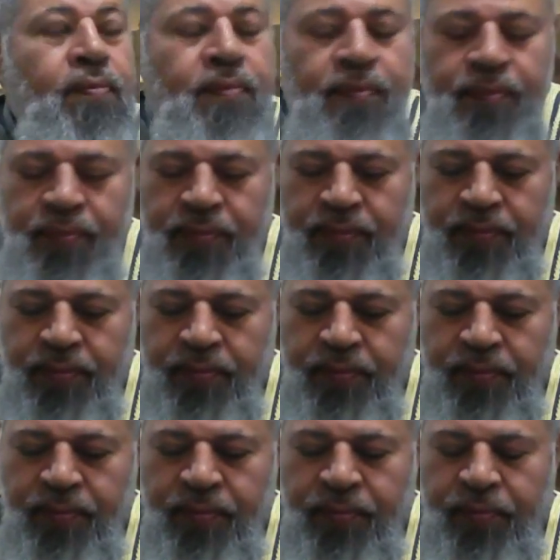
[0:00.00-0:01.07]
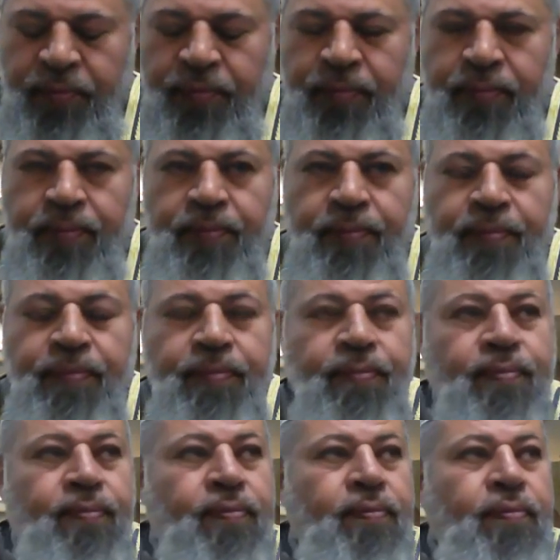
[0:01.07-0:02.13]

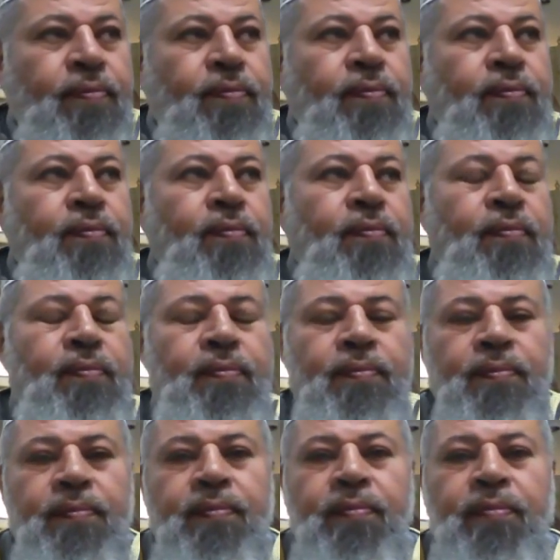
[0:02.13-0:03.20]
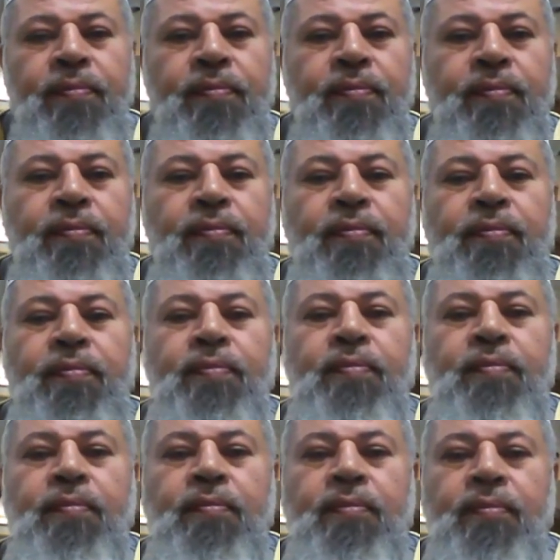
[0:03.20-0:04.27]

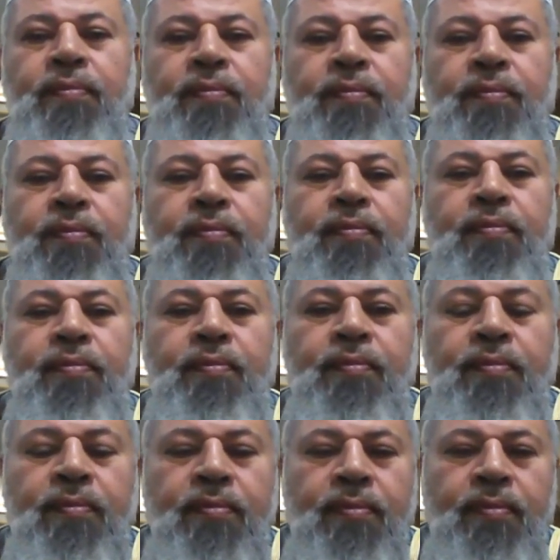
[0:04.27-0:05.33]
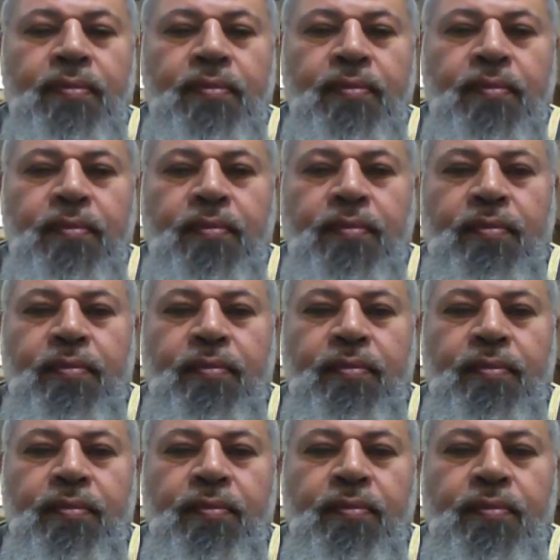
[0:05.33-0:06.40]

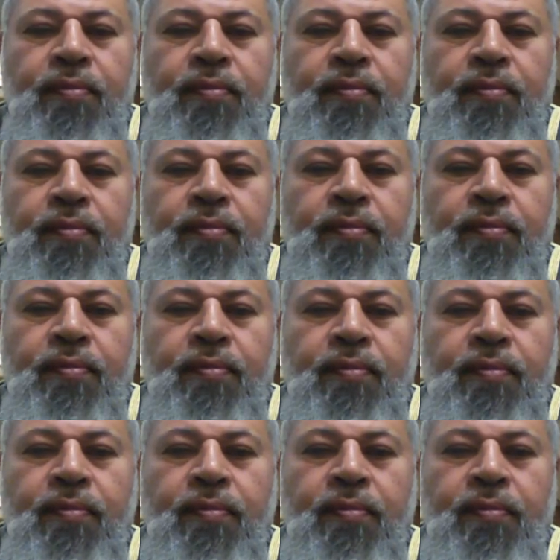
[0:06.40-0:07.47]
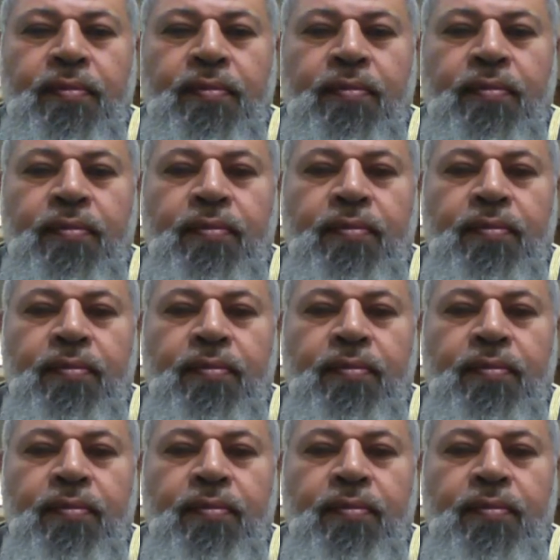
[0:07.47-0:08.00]
(silent)